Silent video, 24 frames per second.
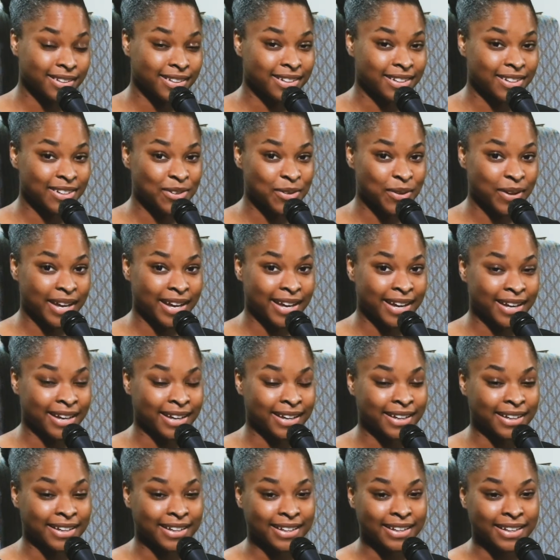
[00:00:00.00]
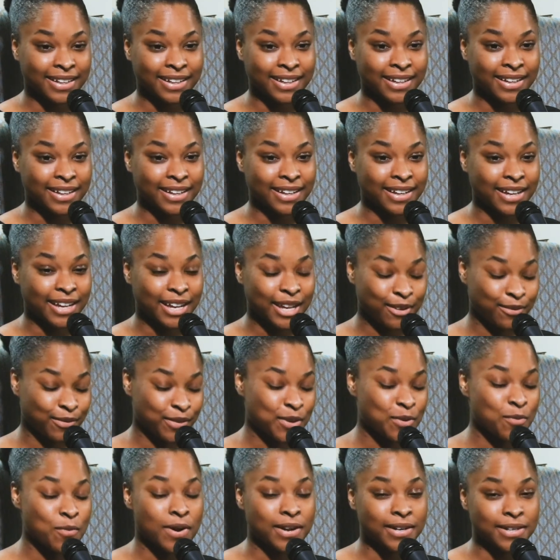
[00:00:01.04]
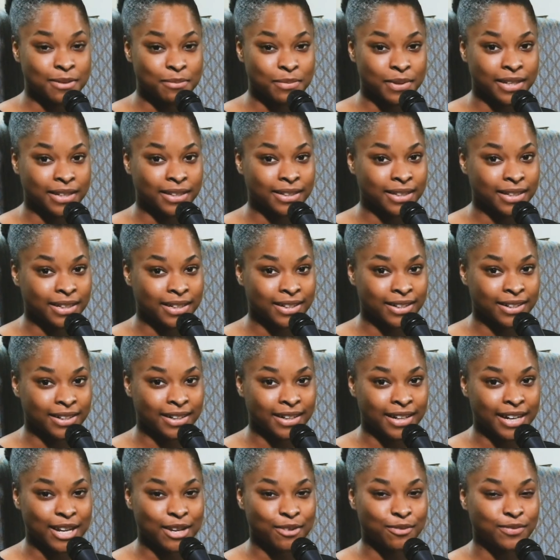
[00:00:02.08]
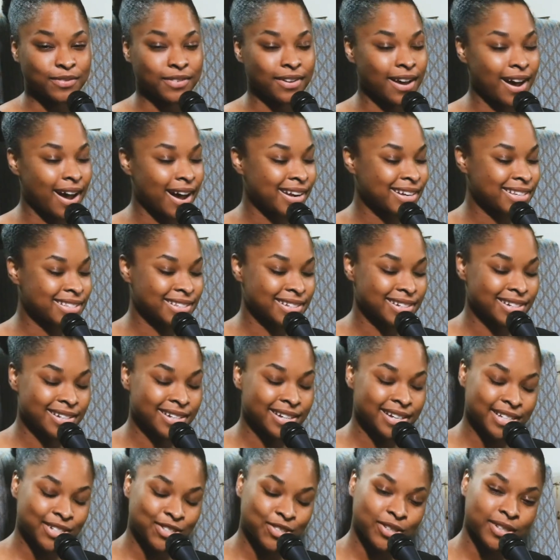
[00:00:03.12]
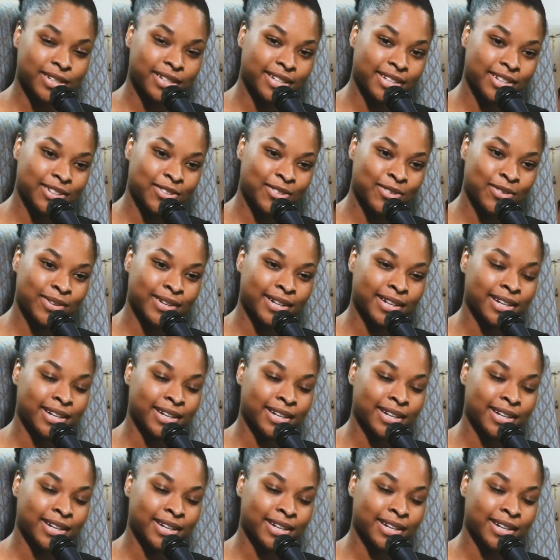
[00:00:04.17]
Okay, if you want to be a leader, if God is nudging you,